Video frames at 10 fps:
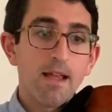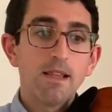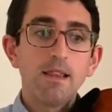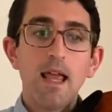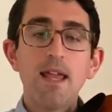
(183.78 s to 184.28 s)

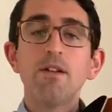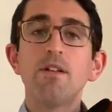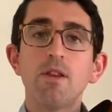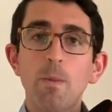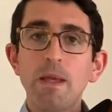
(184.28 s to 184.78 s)
Later
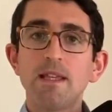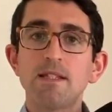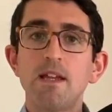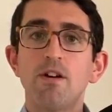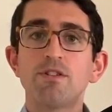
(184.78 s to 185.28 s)
in the piece,
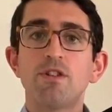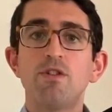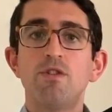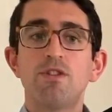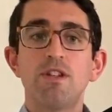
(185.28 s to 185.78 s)
he also
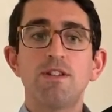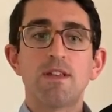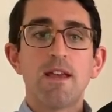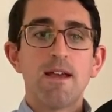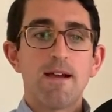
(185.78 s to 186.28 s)
uses
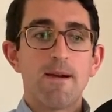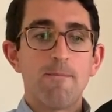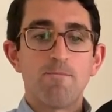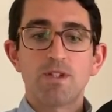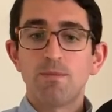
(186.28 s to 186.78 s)

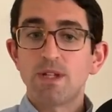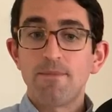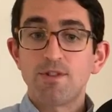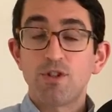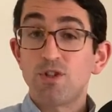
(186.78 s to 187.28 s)

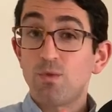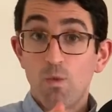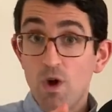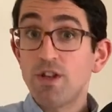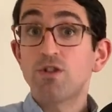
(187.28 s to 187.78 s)
sometimes just
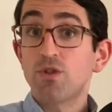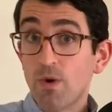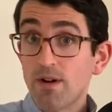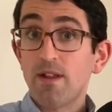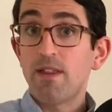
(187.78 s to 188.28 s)
1
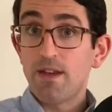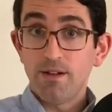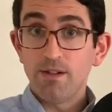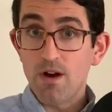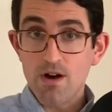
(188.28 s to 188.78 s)
short and then a
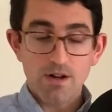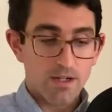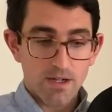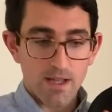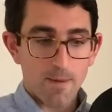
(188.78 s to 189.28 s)

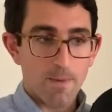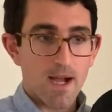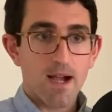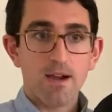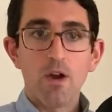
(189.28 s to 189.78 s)
long, like
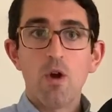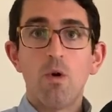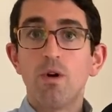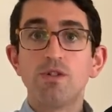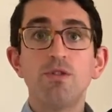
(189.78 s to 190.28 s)
Bach,
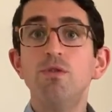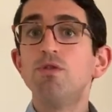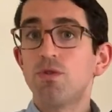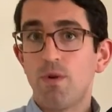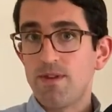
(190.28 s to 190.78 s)
or 2
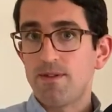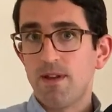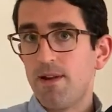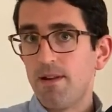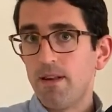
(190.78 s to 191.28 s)
shorts
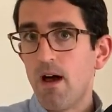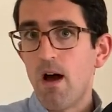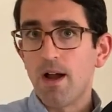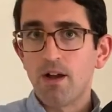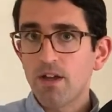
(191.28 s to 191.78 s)
and a
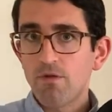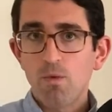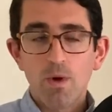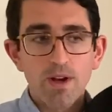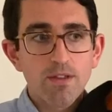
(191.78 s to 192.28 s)
long. I'll give you
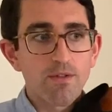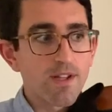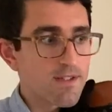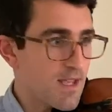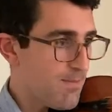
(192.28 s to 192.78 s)
one other
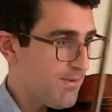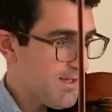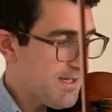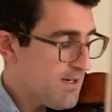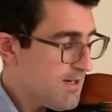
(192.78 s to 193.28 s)
example
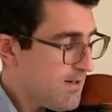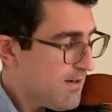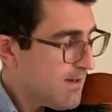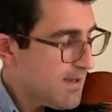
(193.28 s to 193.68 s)
here.